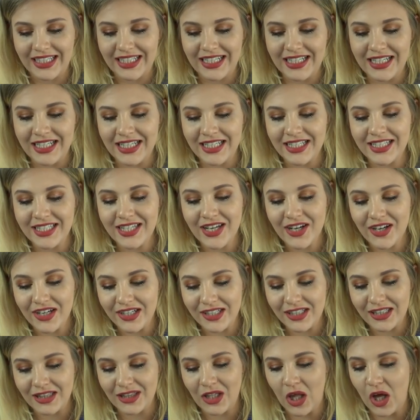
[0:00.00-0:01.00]

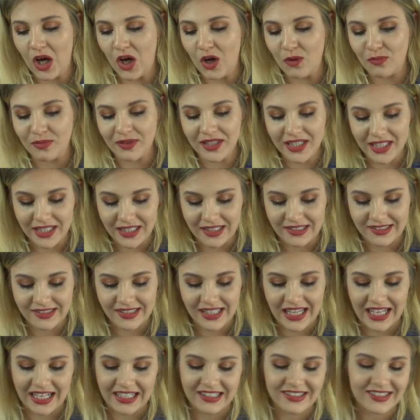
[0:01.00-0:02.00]
internal
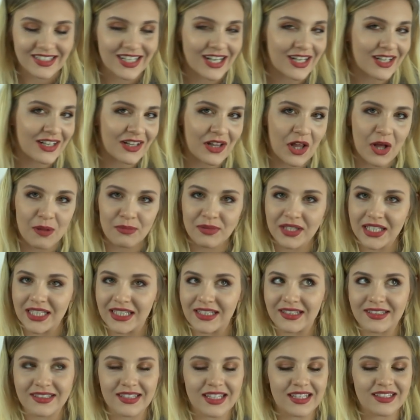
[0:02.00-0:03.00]
obliques, external
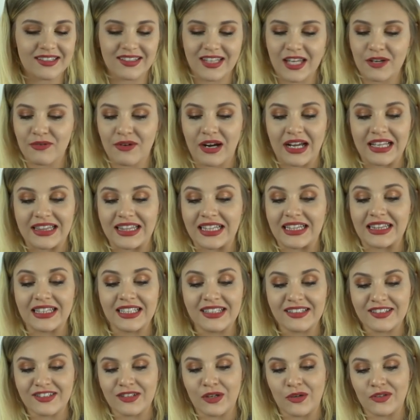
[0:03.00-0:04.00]
obliques, etc. The
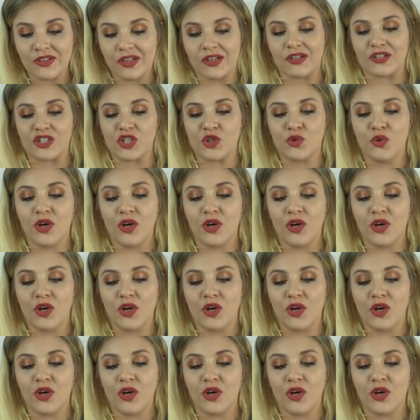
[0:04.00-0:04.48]
list goes on.